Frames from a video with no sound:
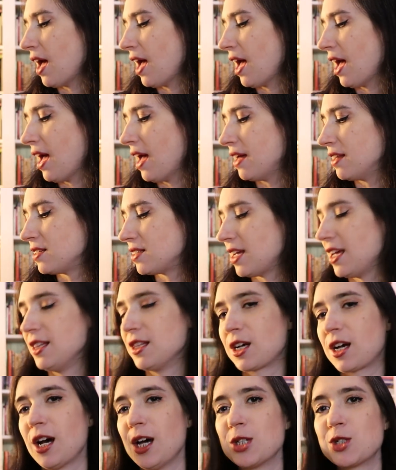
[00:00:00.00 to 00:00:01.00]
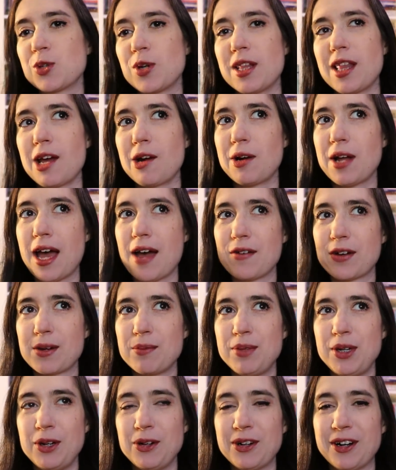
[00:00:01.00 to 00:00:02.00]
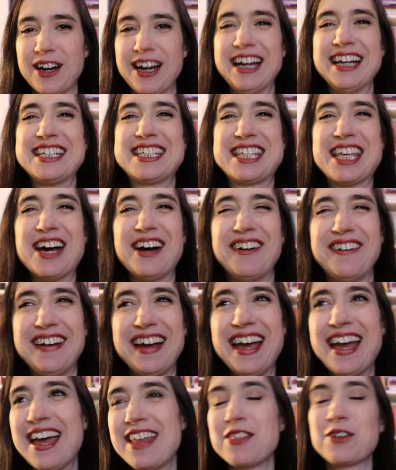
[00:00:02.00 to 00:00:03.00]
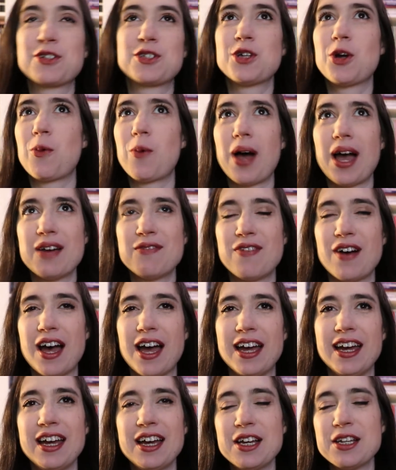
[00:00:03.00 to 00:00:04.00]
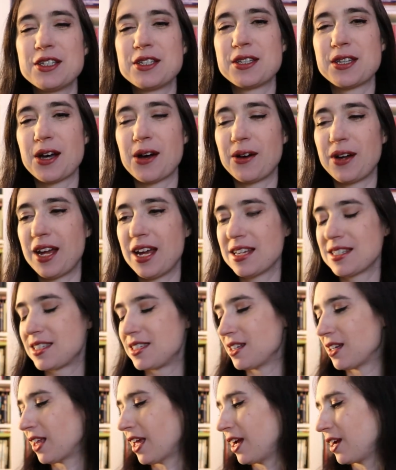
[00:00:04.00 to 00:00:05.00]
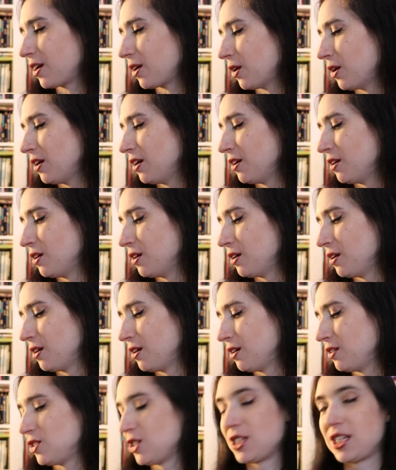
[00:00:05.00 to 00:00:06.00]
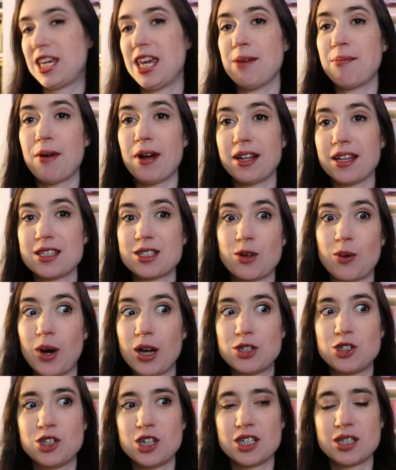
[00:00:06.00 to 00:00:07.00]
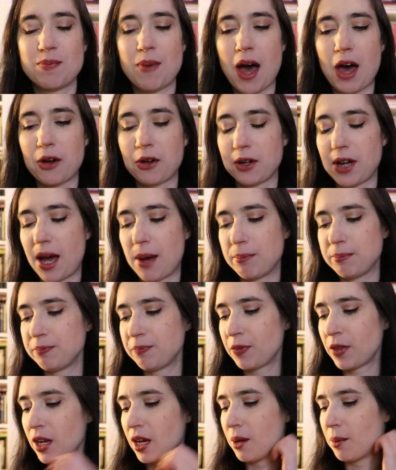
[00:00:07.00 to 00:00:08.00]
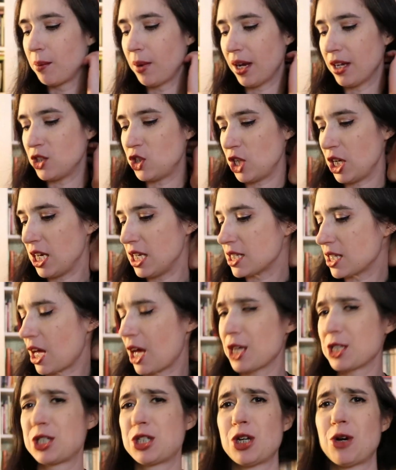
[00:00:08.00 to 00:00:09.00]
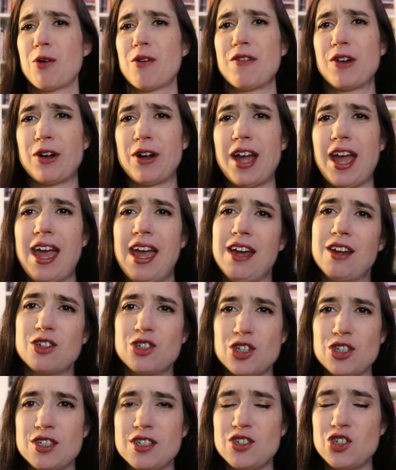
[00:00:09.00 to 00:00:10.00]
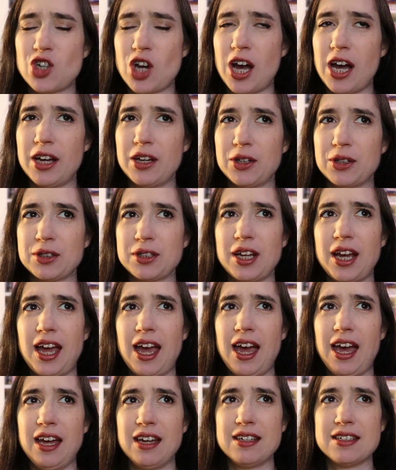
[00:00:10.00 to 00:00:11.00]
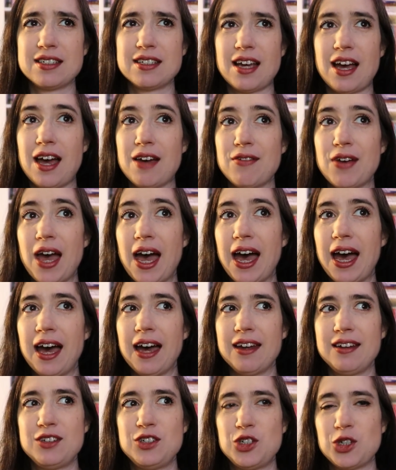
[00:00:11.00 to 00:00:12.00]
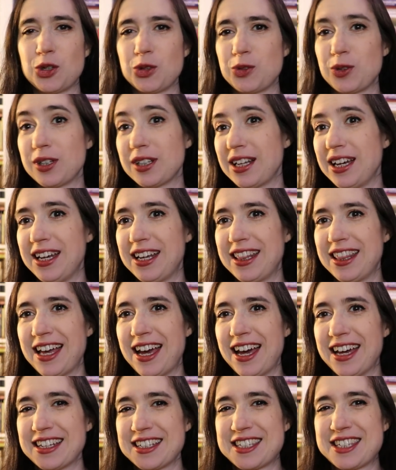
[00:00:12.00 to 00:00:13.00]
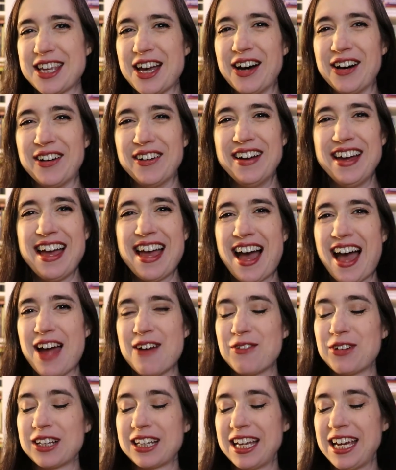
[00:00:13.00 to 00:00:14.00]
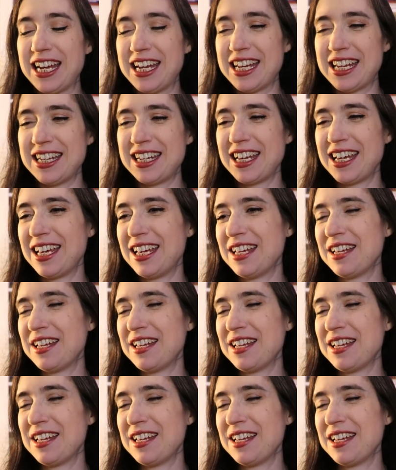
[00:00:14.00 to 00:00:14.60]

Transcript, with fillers: And in the country, they don't have a computer, and so there's no Wi-Fi. So he has to, like, just keep all his questions bottled up. But Jeannie's also a very anxious child, and I've had children like that, so I related,